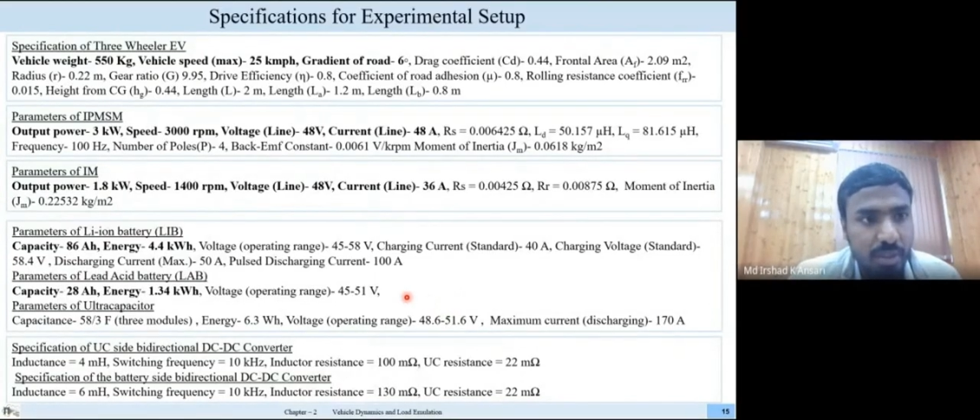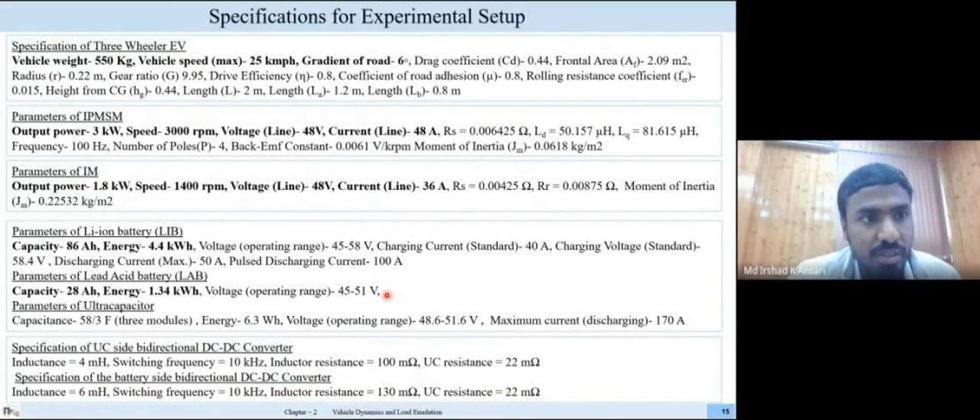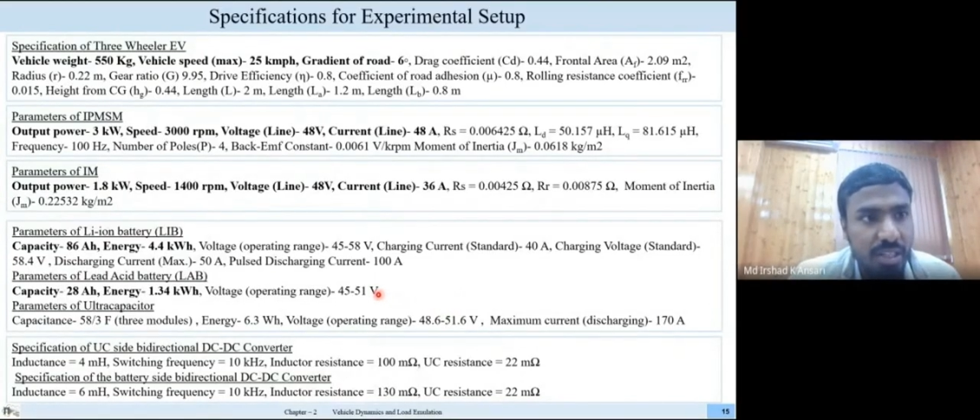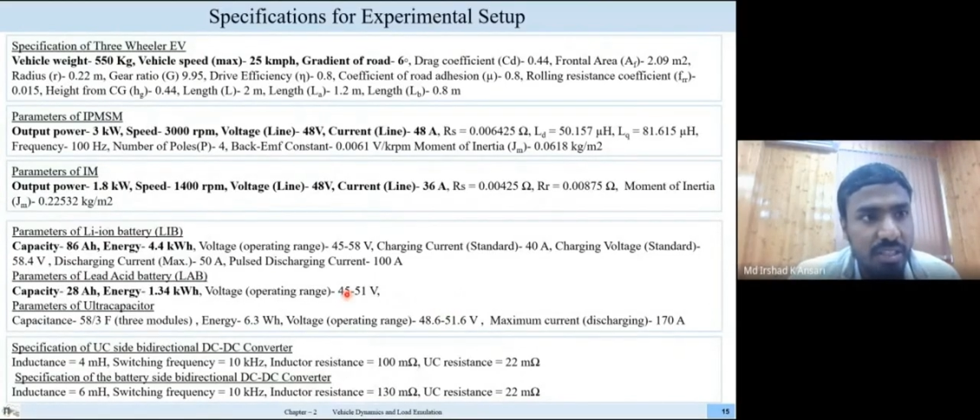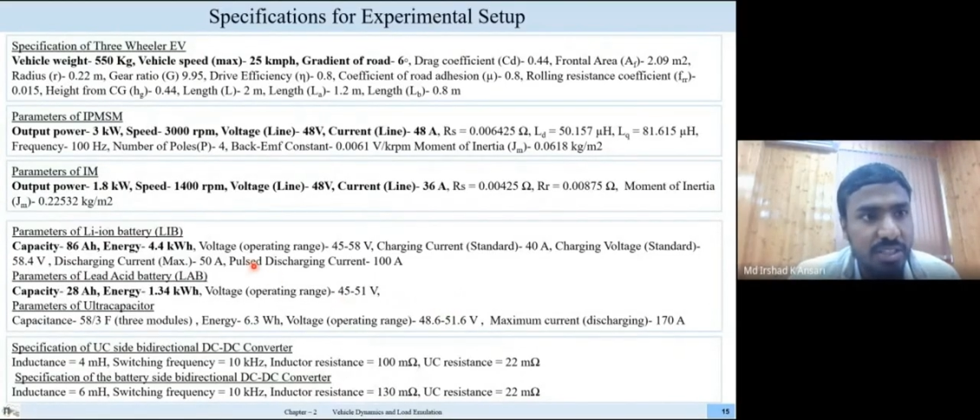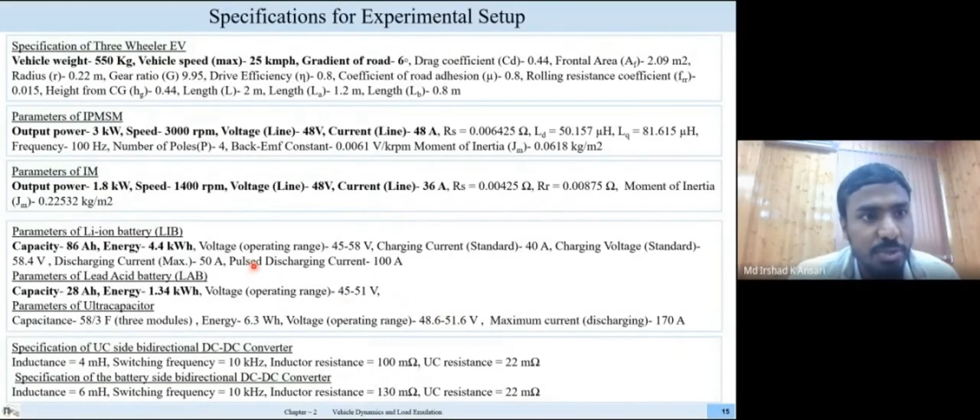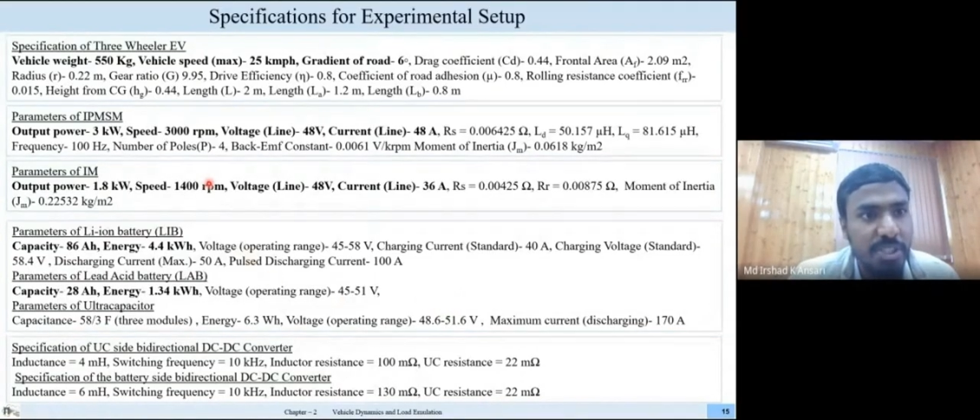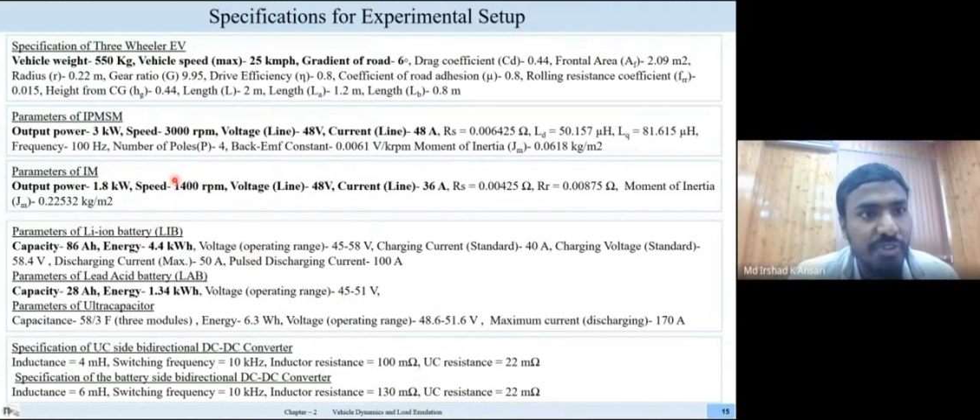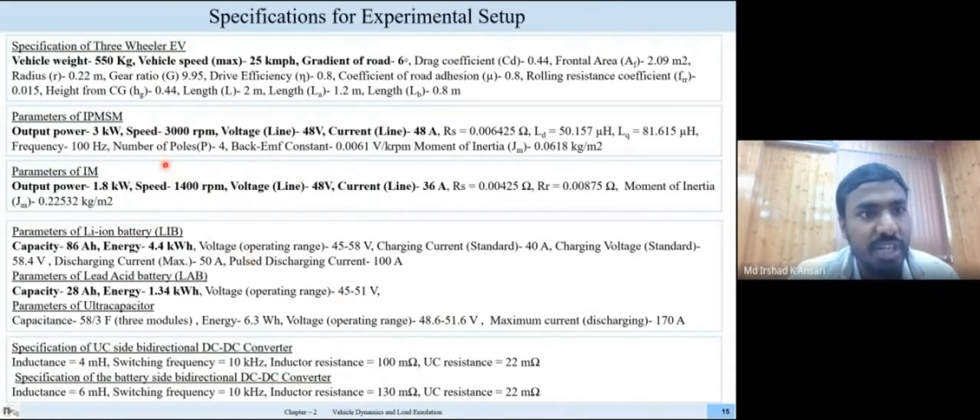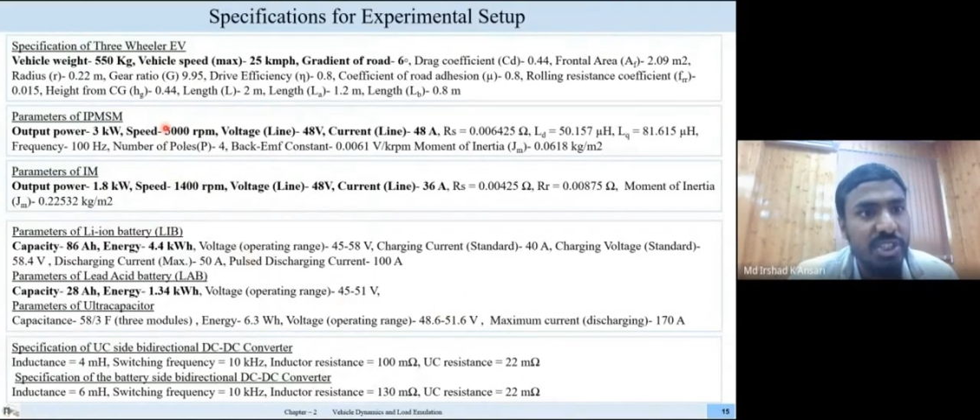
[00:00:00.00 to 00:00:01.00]
That is
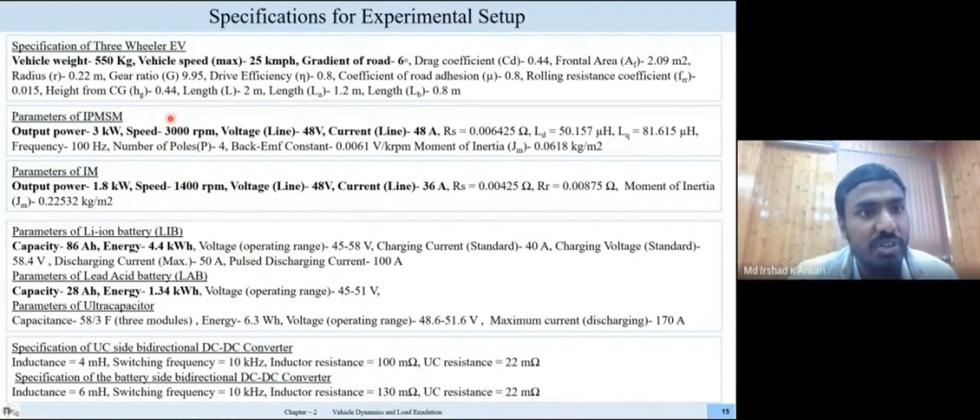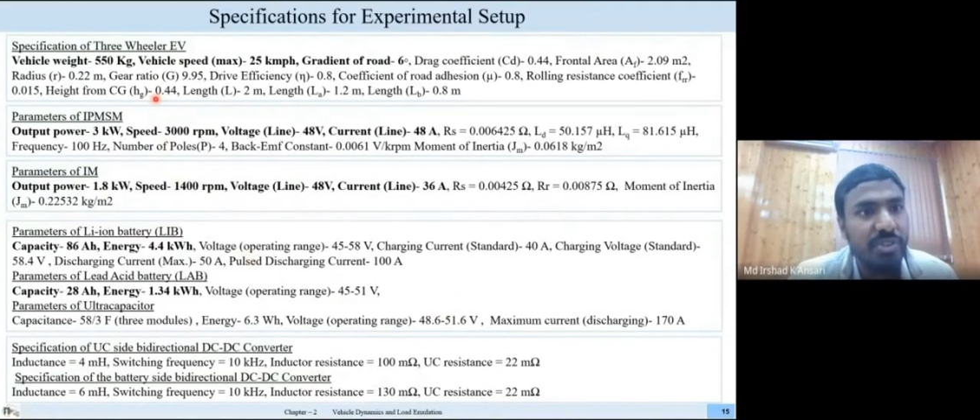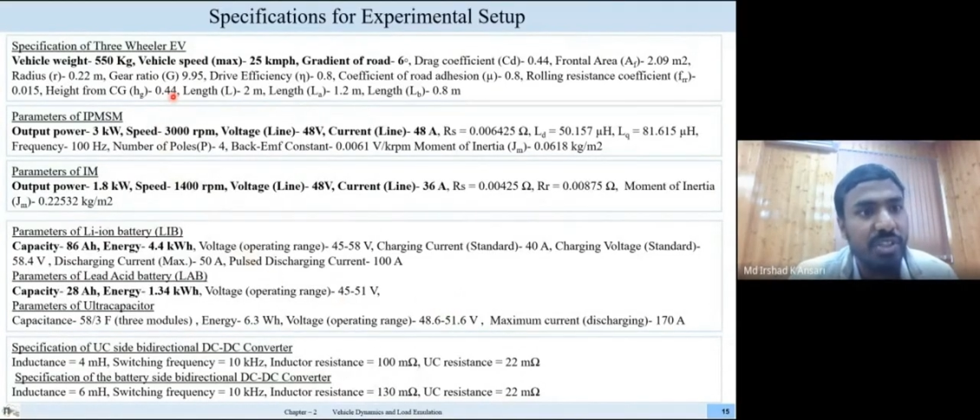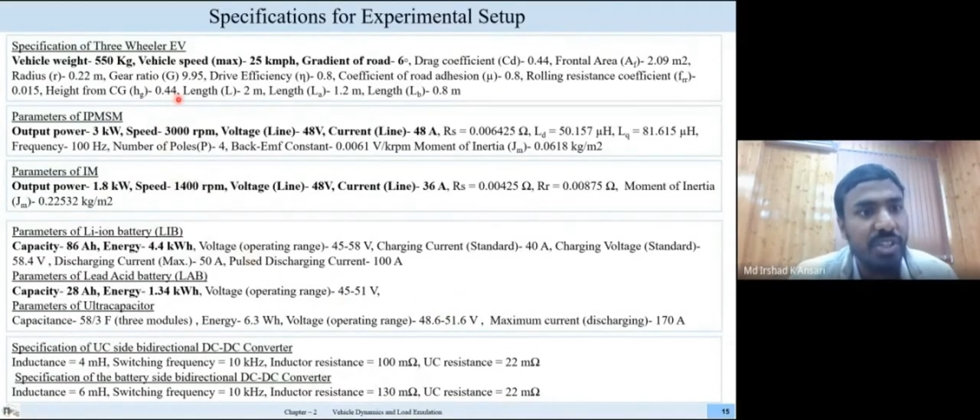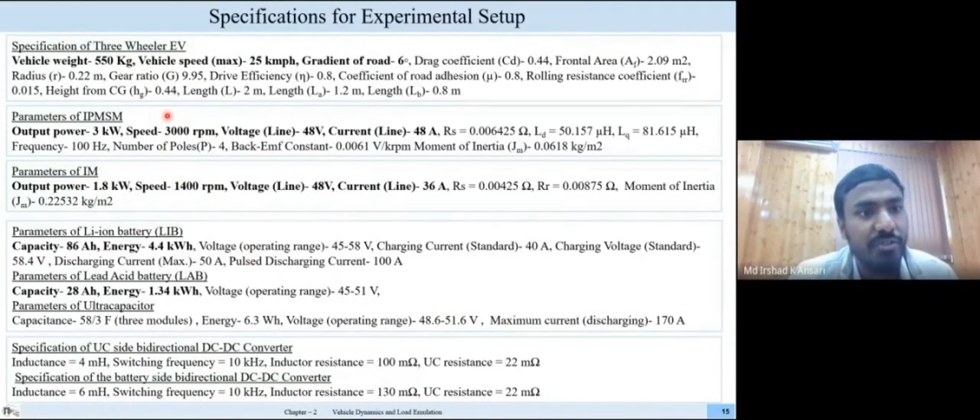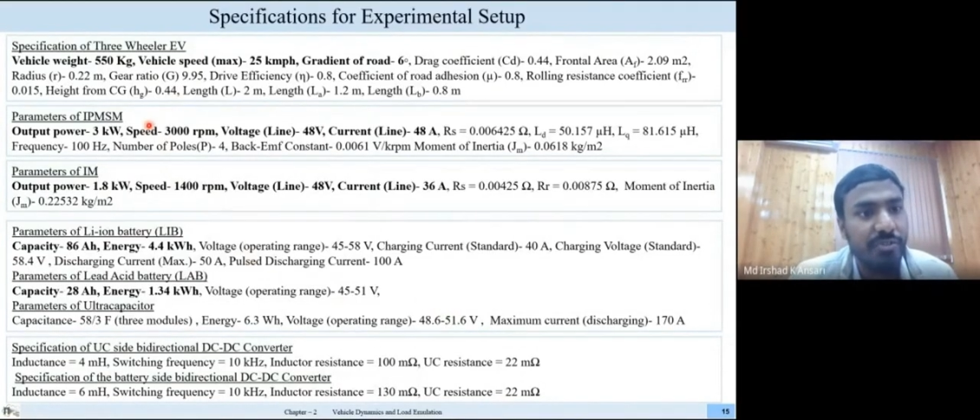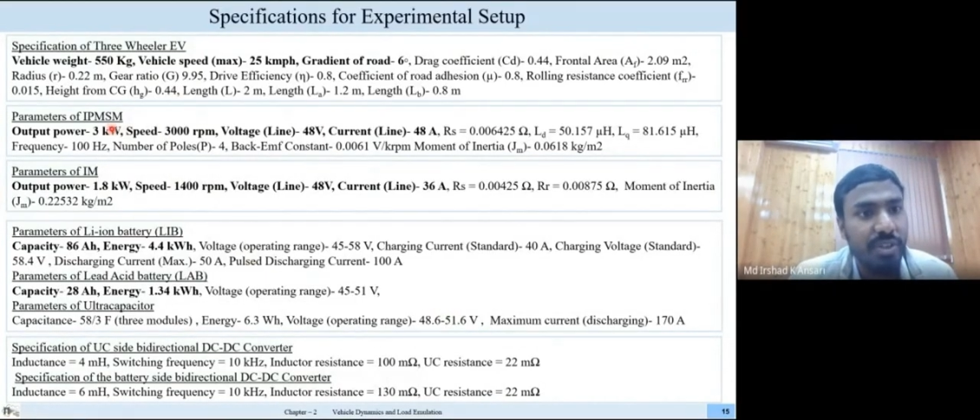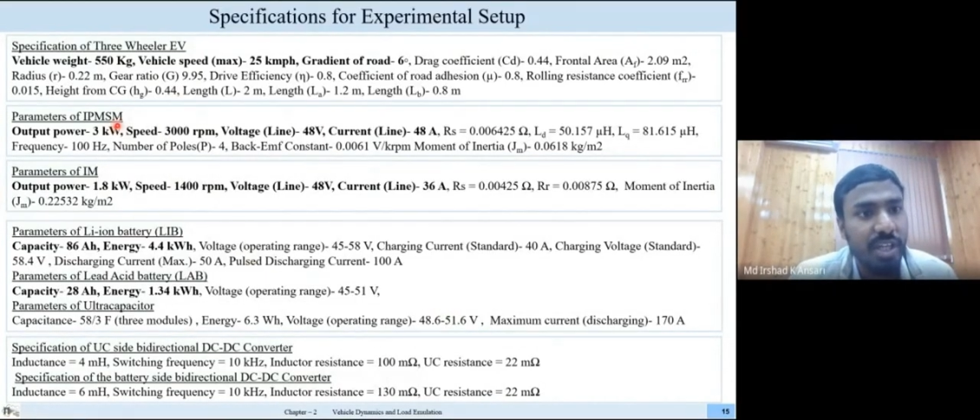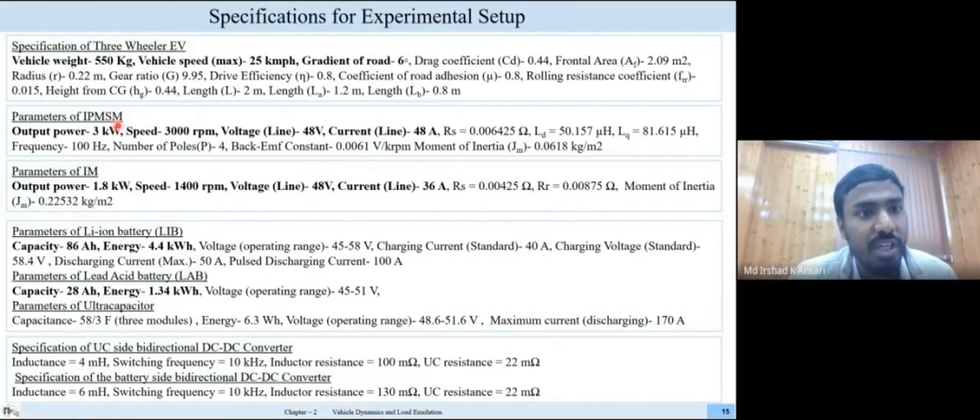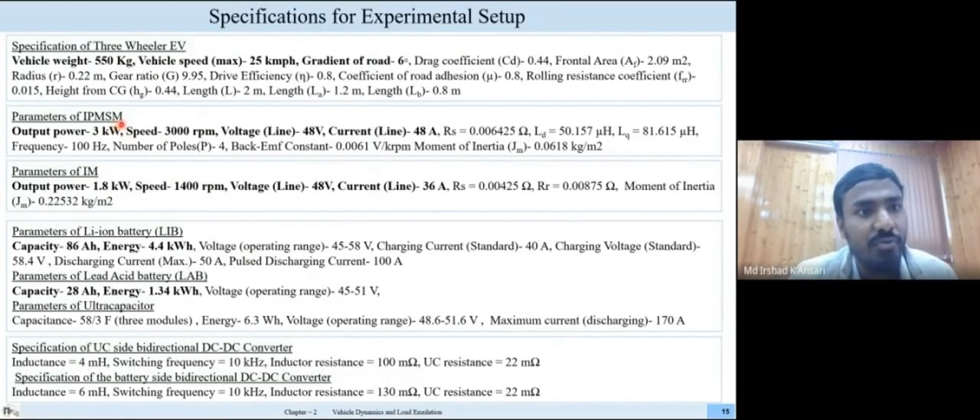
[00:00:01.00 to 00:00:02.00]
specification of this
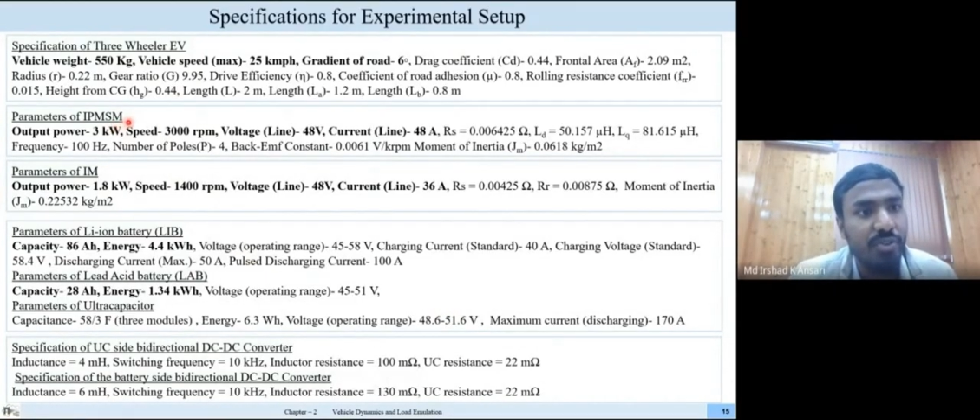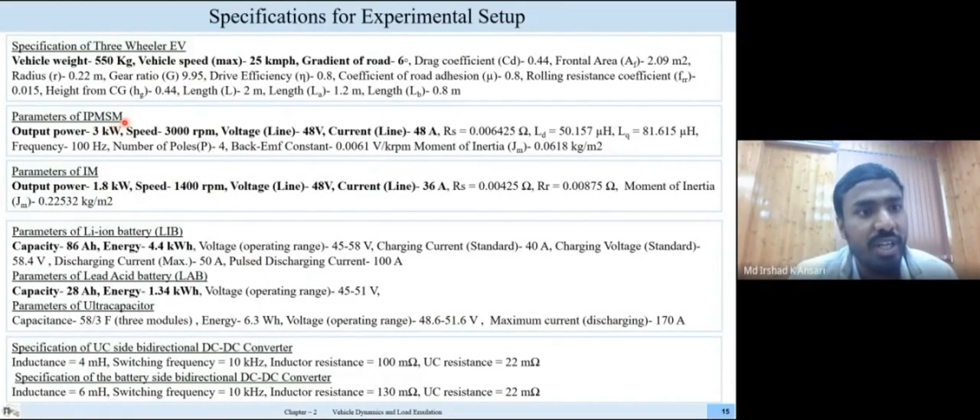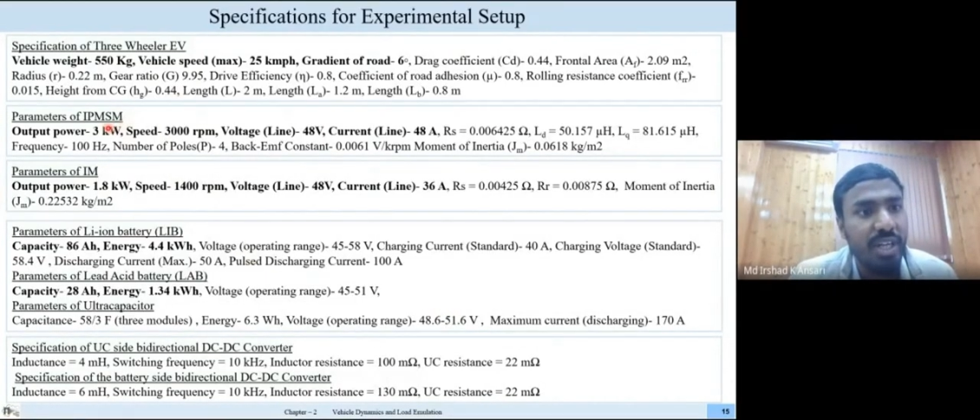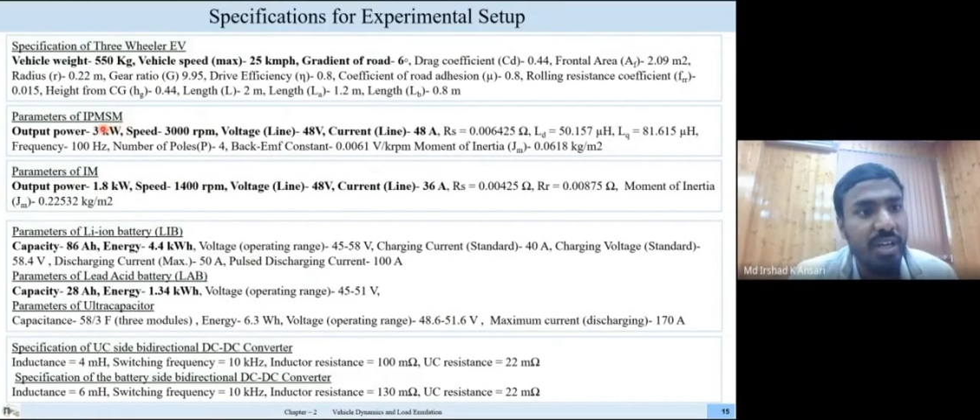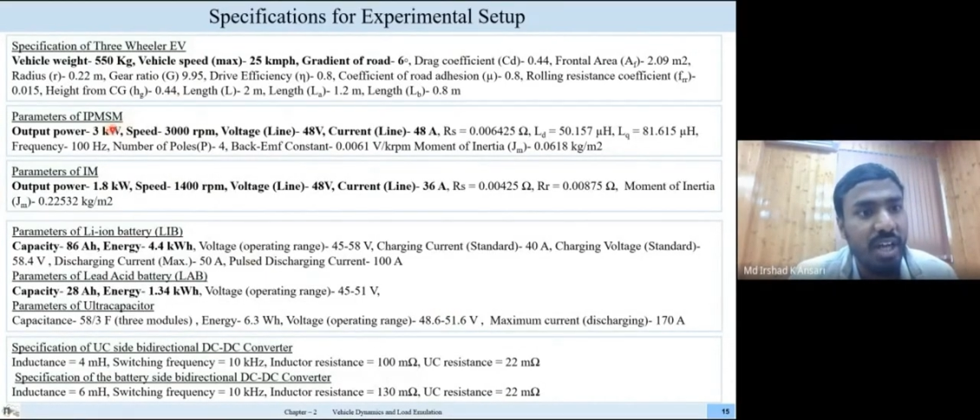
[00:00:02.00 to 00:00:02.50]
three-wheeler